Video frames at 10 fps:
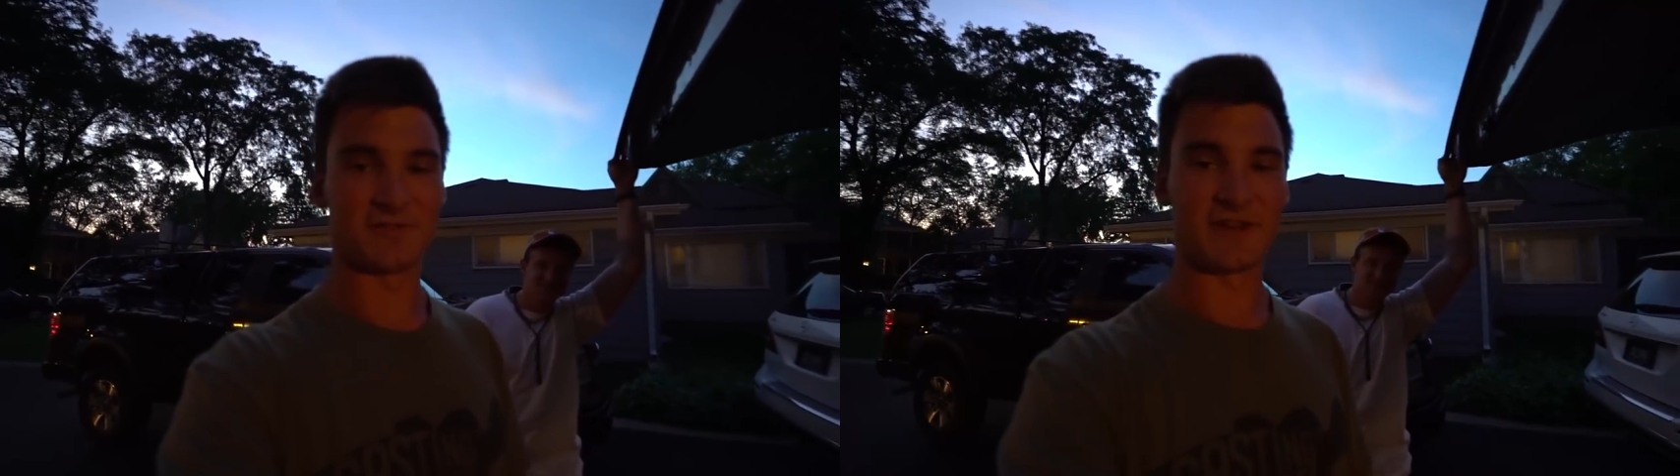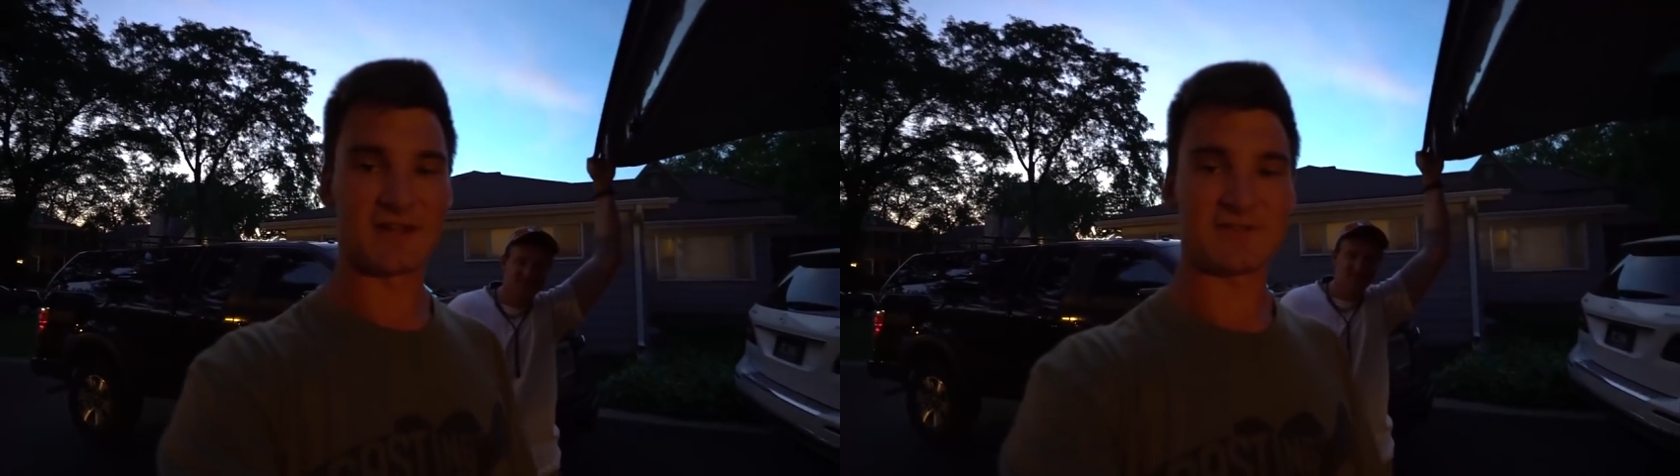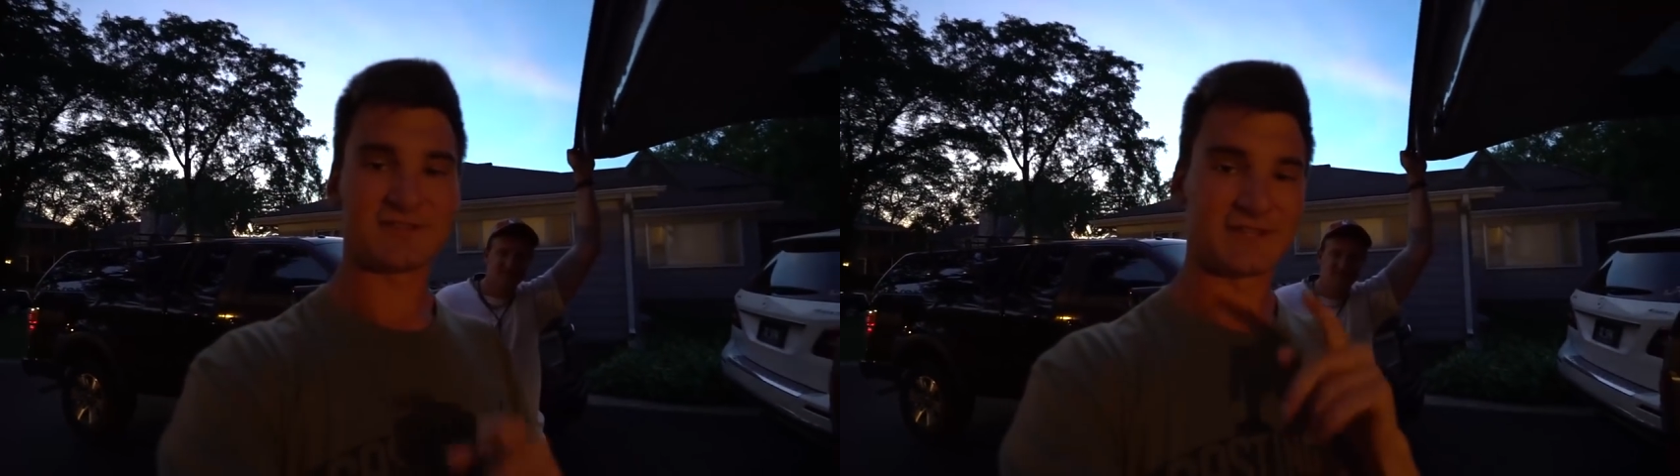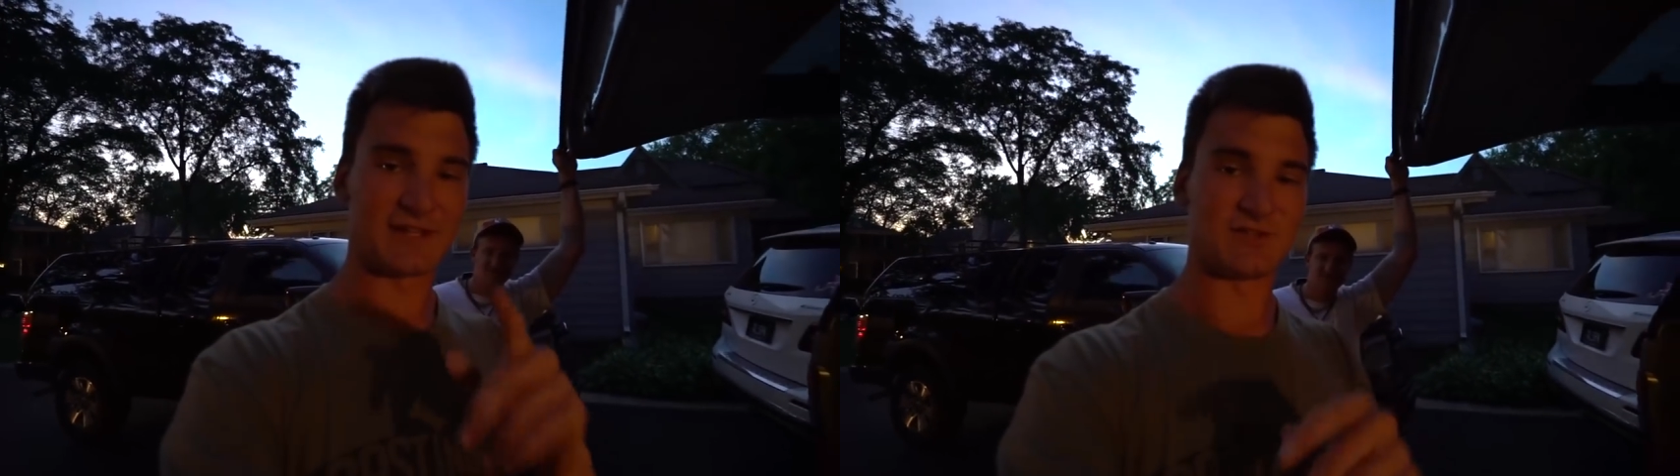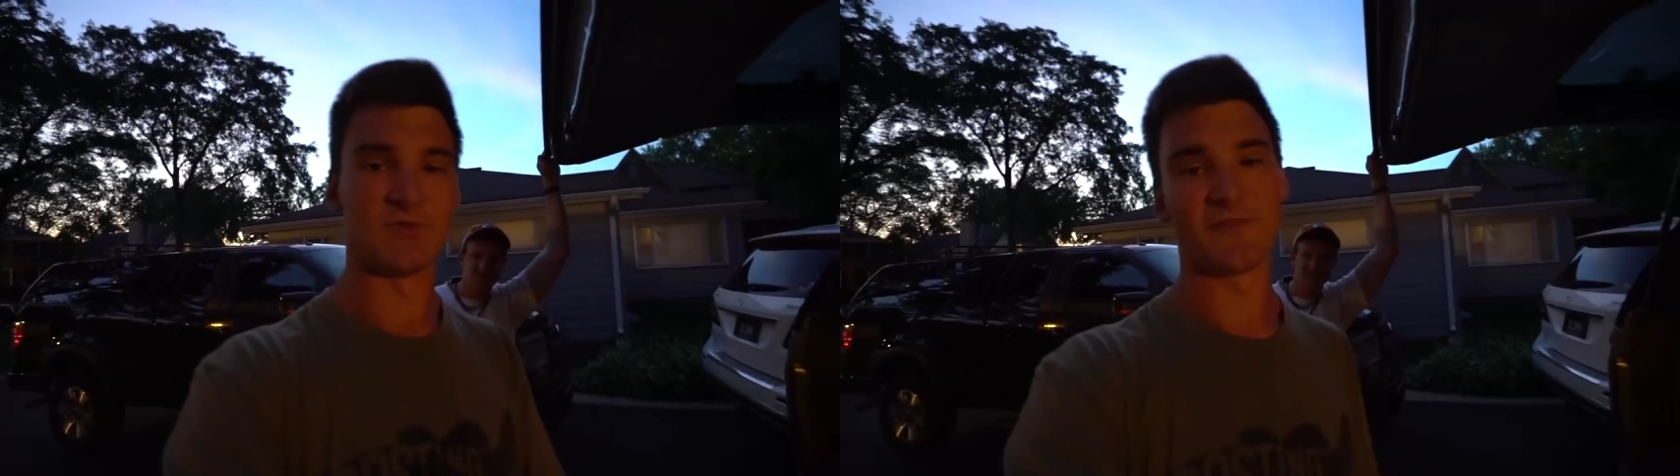video. Stay
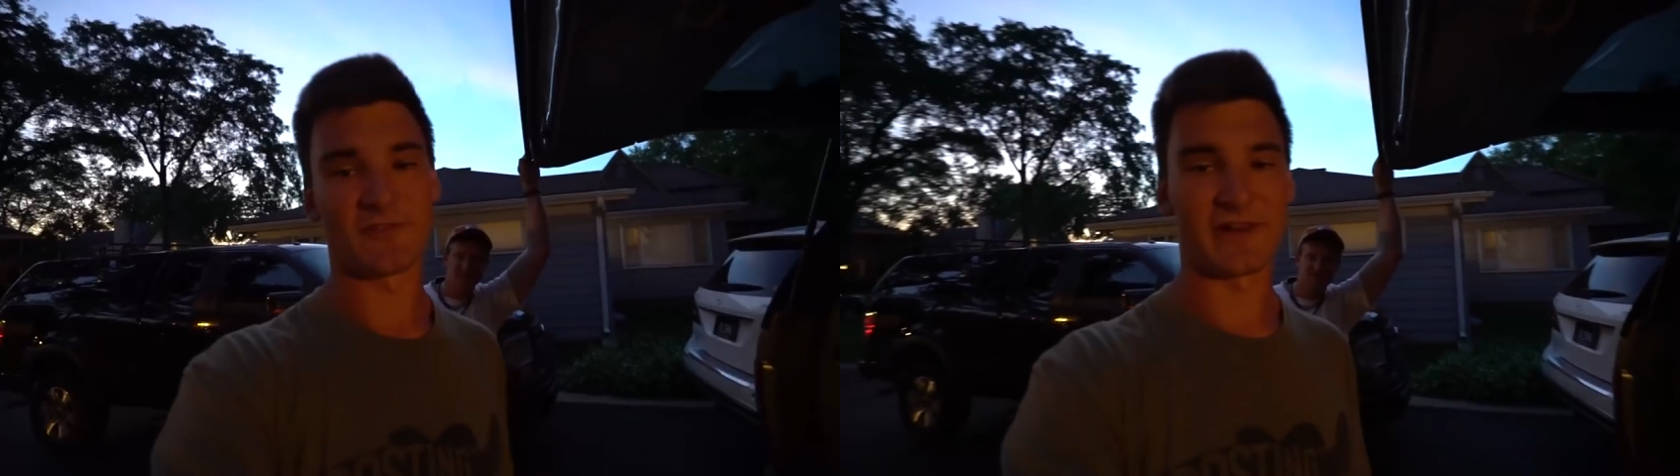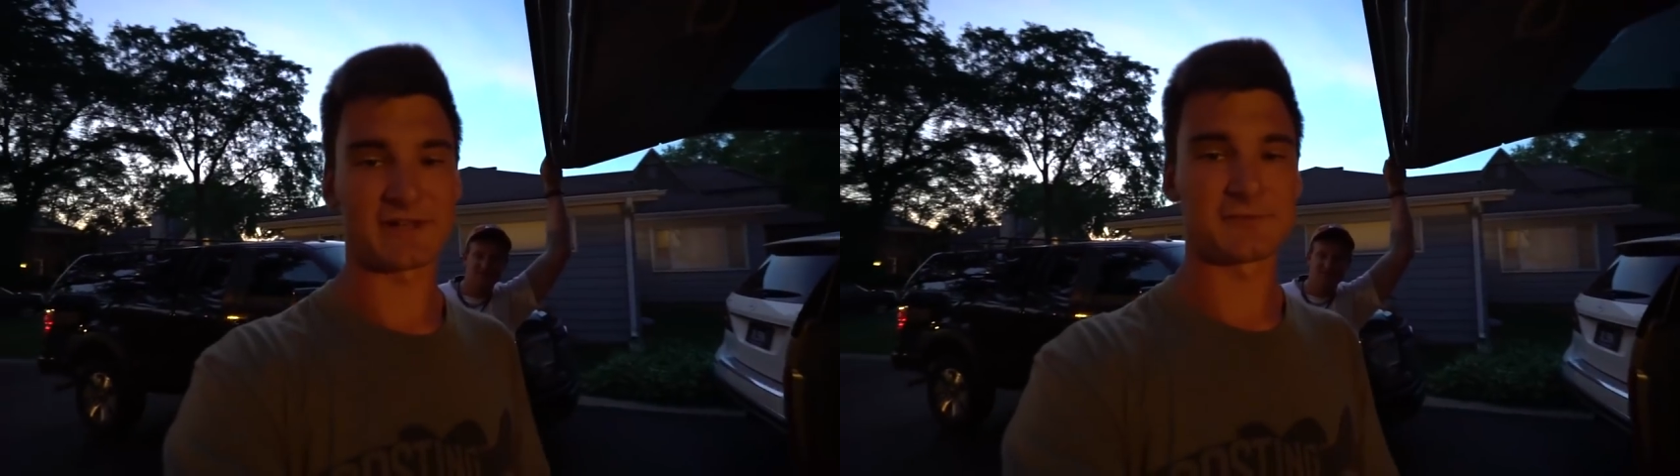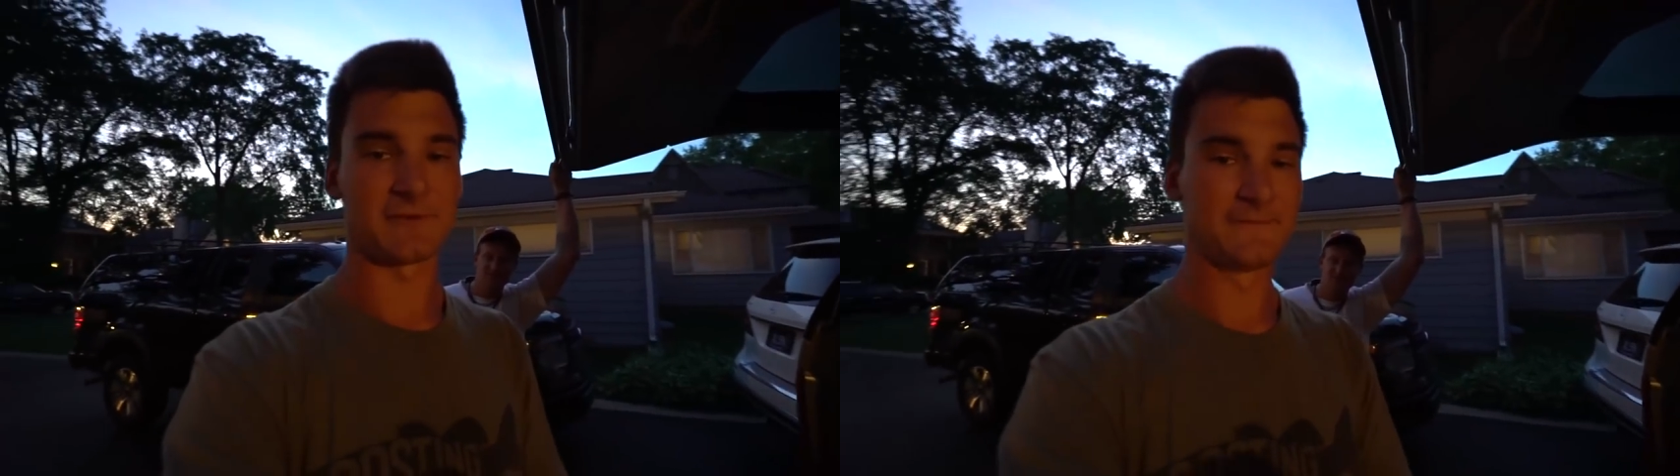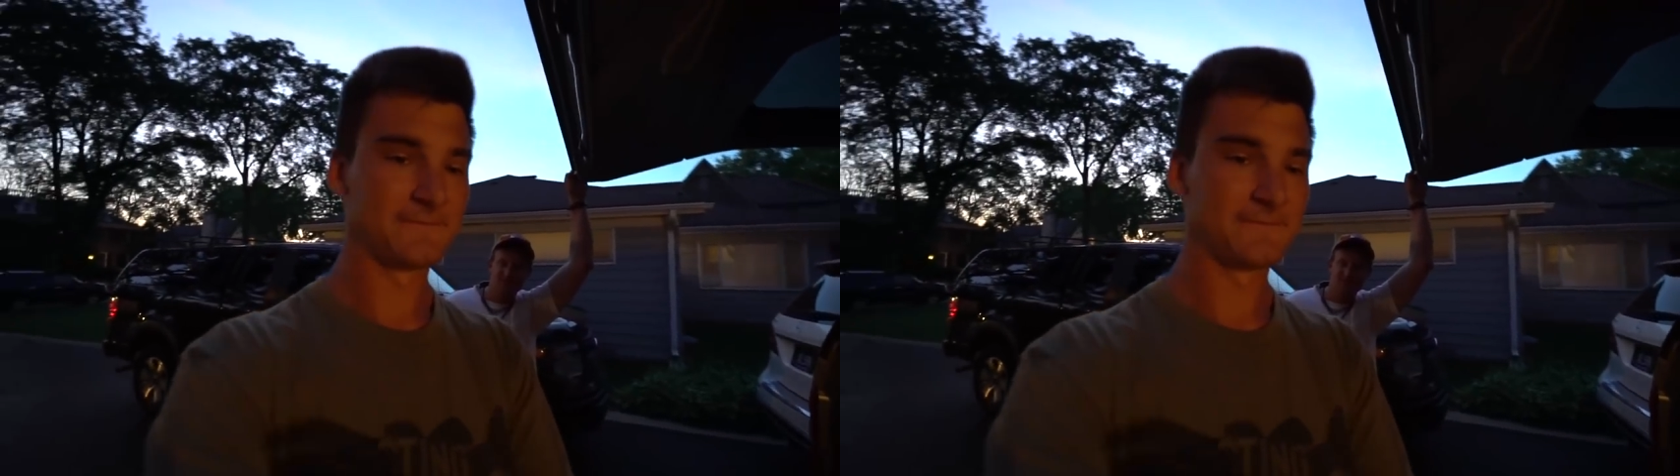tuned for the next one.